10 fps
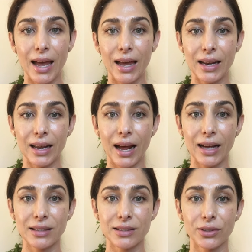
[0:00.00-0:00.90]
and it
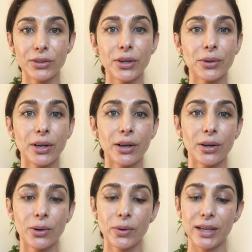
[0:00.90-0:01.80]
has the logo.